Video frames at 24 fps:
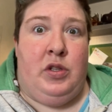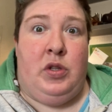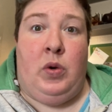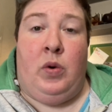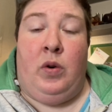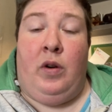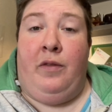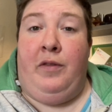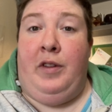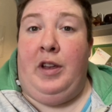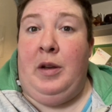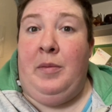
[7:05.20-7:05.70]

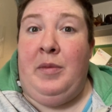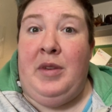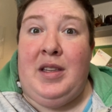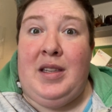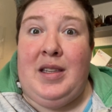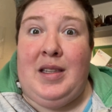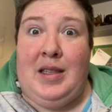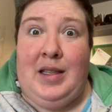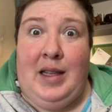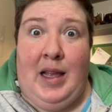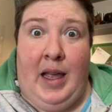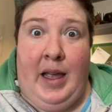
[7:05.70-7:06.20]
or venomous
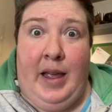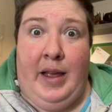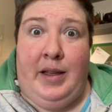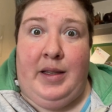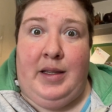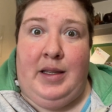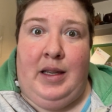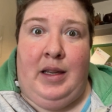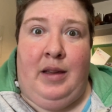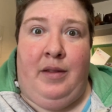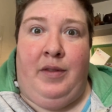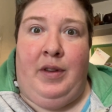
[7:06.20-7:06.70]

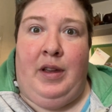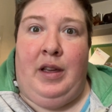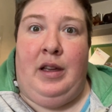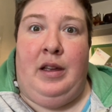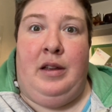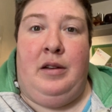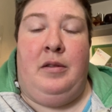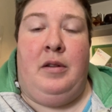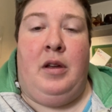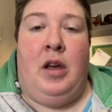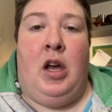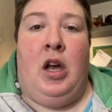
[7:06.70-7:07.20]
snakes
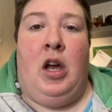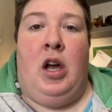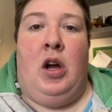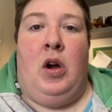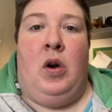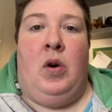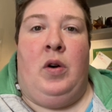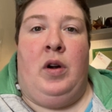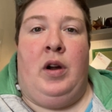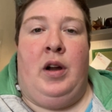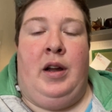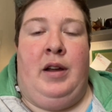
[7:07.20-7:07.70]
even,
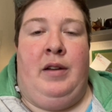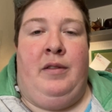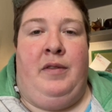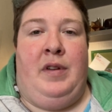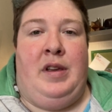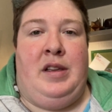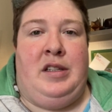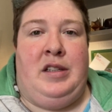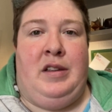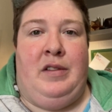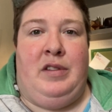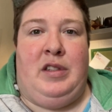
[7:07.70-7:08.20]
or
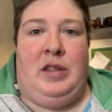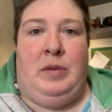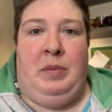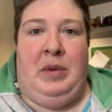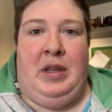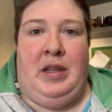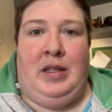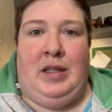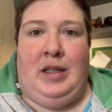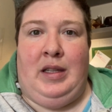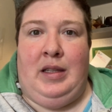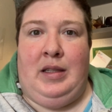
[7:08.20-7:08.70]
invasive
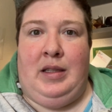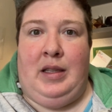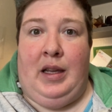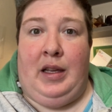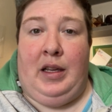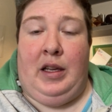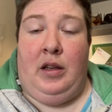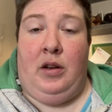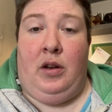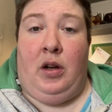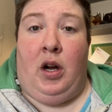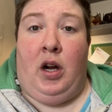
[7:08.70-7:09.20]
species
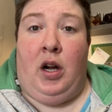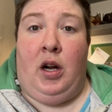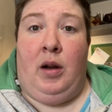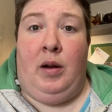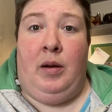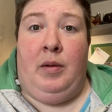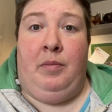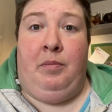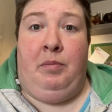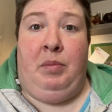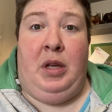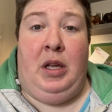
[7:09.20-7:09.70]
that can
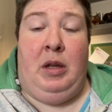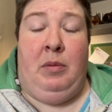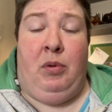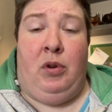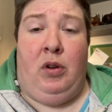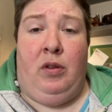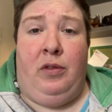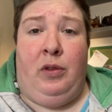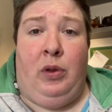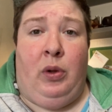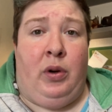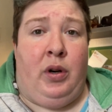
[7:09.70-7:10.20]
harm
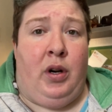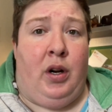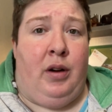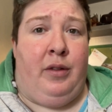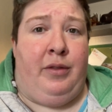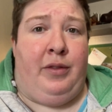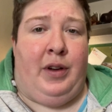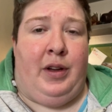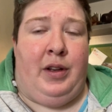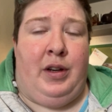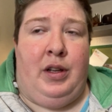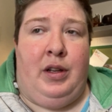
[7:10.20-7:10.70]
people, flora, or
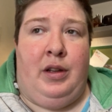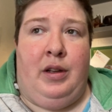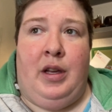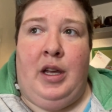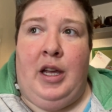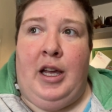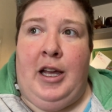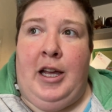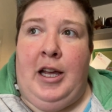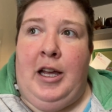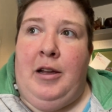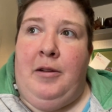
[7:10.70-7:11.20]
fauna,
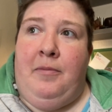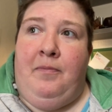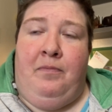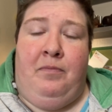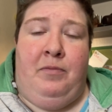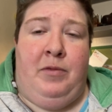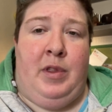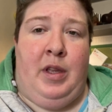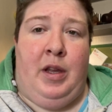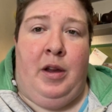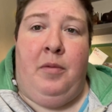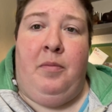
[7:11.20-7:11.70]

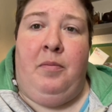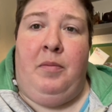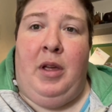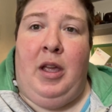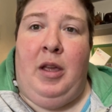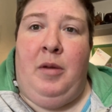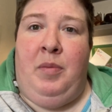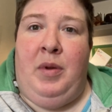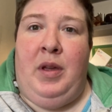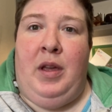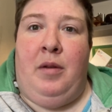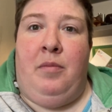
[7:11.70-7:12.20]
there
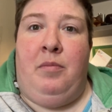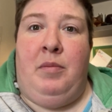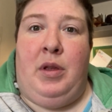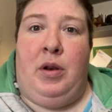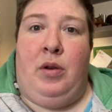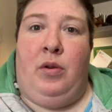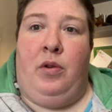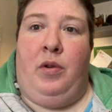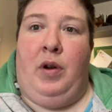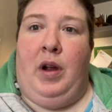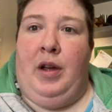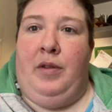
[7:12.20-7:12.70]
may be a
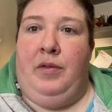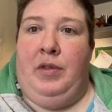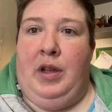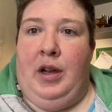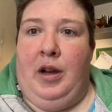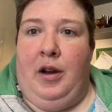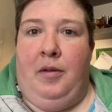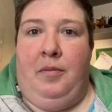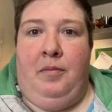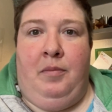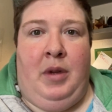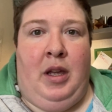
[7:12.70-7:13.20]
middle ground
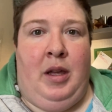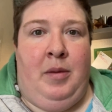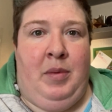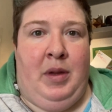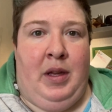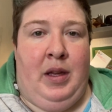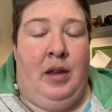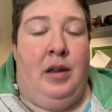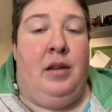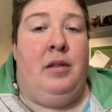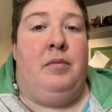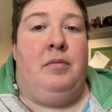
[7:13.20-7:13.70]
there.
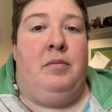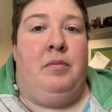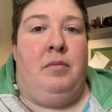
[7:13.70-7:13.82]
Maybe,